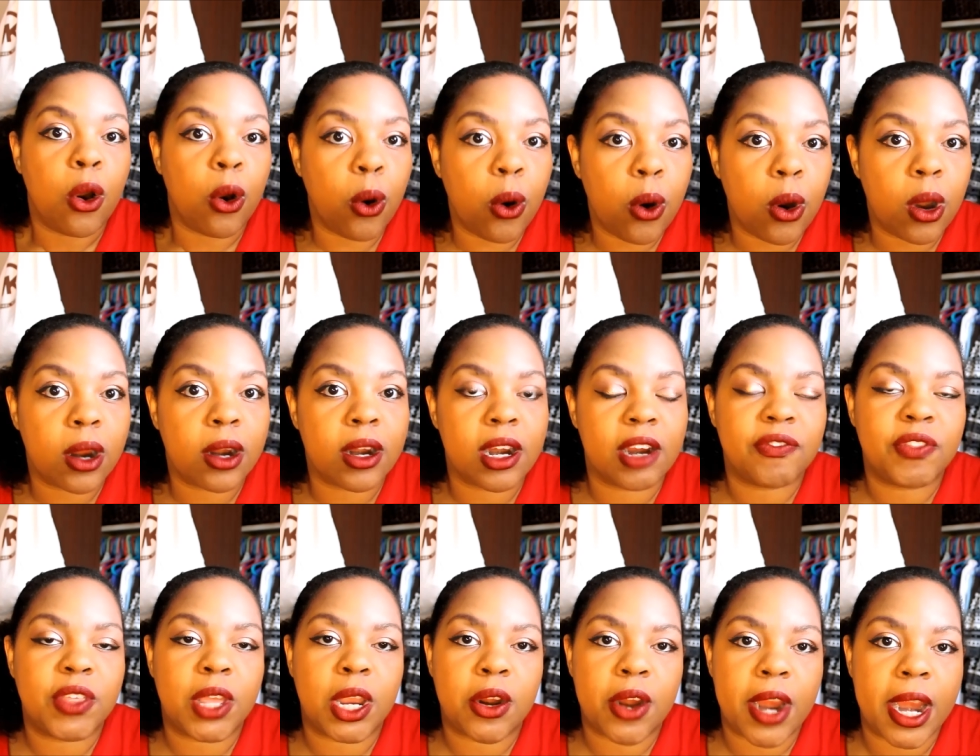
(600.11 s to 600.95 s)
Or
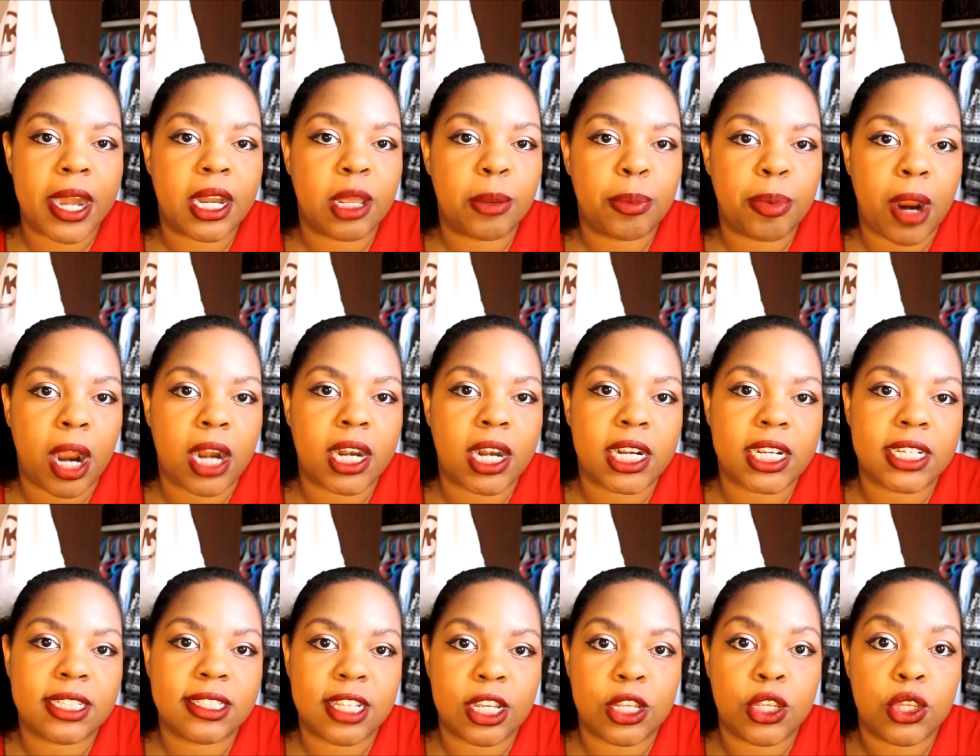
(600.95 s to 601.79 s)
if there are any
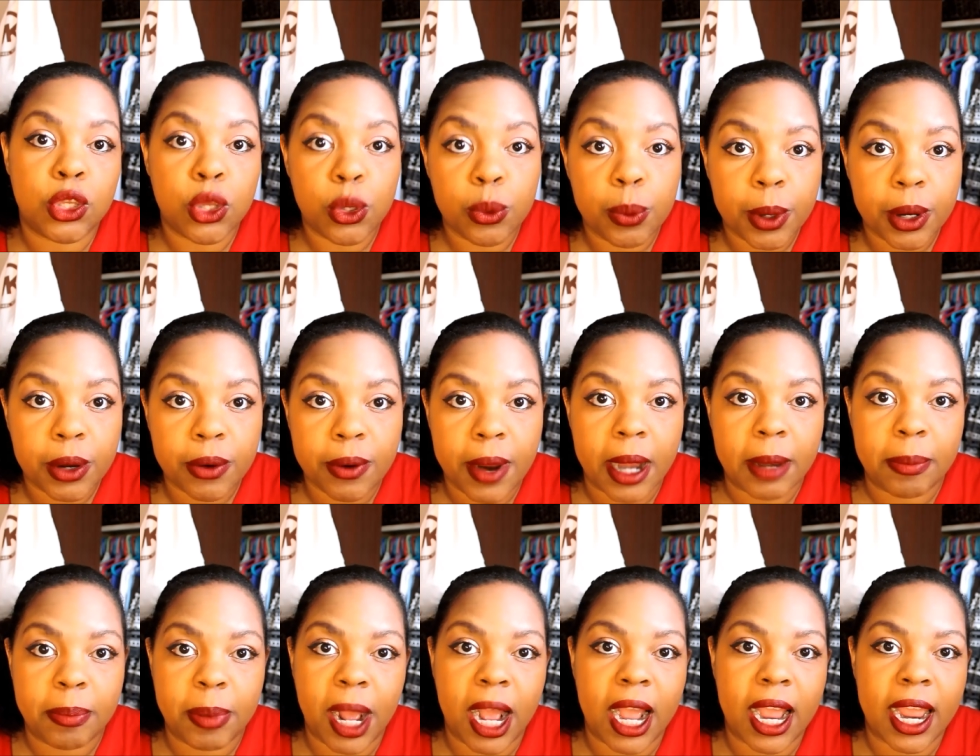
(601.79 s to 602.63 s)
products that you
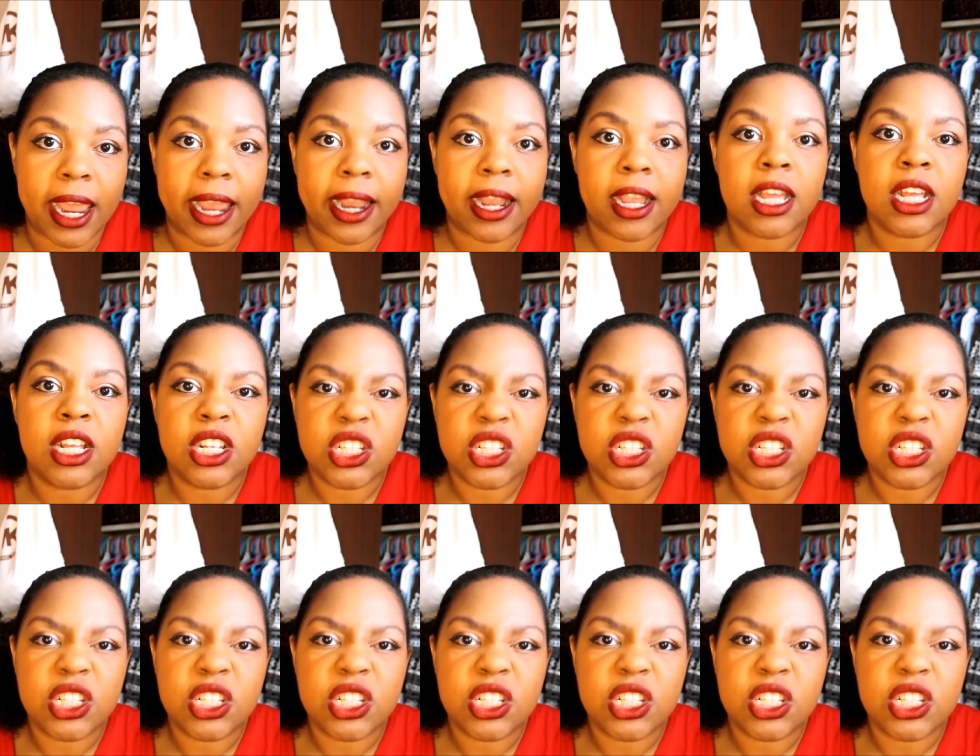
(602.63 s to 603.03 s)
regret buying,